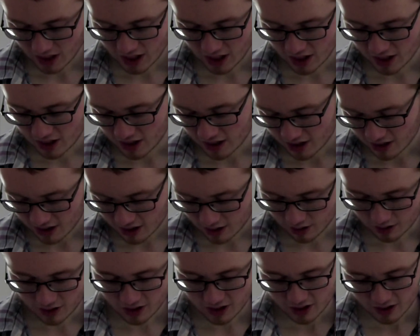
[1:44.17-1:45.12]

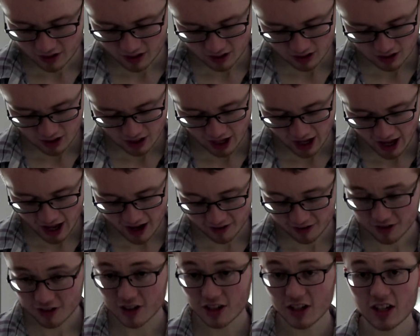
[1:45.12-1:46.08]
hold on,
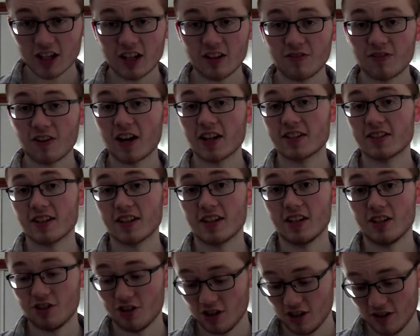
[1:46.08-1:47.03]
after he fights
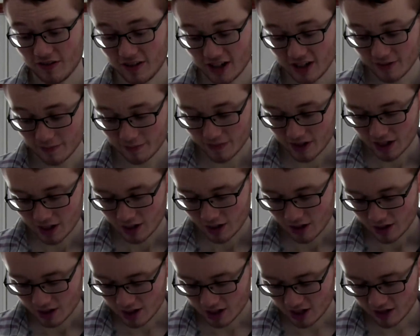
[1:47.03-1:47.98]
Lady Shiva,
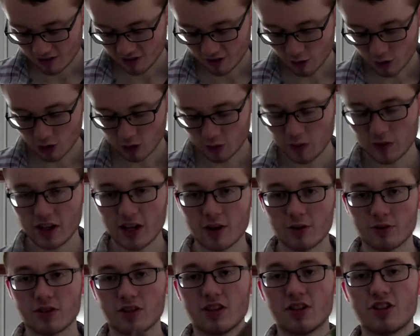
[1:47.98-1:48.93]
then, of course, we
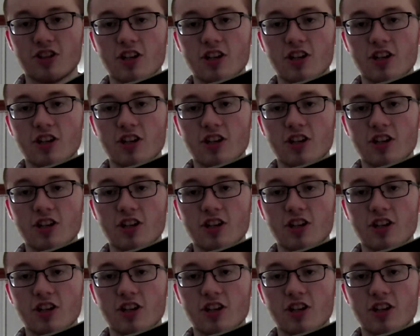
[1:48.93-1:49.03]
go to the